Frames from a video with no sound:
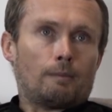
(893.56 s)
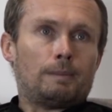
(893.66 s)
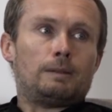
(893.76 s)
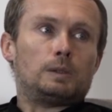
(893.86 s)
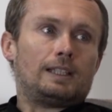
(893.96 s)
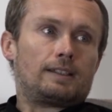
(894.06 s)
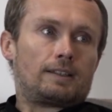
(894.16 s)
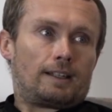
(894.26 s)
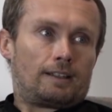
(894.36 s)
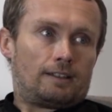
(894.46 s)

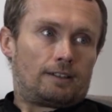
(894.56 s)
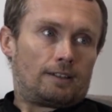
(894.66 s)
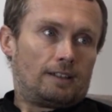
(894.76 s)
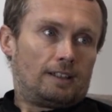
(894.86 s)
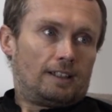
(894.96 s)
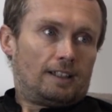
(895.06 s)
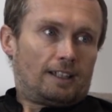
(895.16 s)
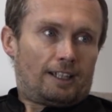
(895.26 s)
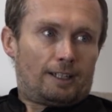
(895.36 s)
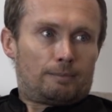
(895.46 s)
minimalistic and
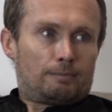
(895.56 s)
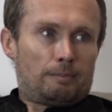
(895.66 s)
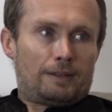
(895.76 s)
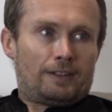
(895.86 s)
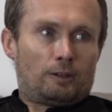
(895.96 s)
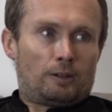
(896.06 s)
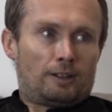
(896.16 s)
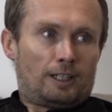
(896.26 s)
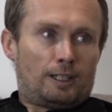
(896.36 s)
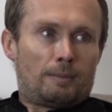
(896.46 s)
living
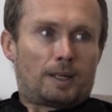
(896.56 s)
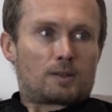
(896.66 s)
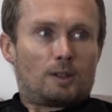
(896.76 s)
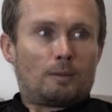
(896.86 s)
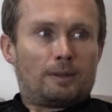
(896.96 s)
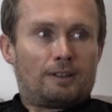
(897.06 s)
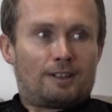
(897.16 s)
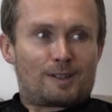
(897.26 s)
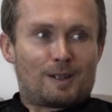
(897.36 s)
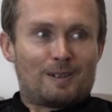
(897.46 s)
in a bus stop
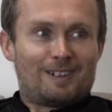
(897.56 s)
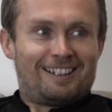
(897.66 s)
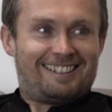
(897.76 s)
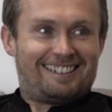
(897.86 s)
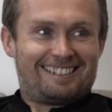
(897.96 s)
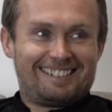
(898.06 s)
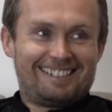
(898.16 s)
and so on.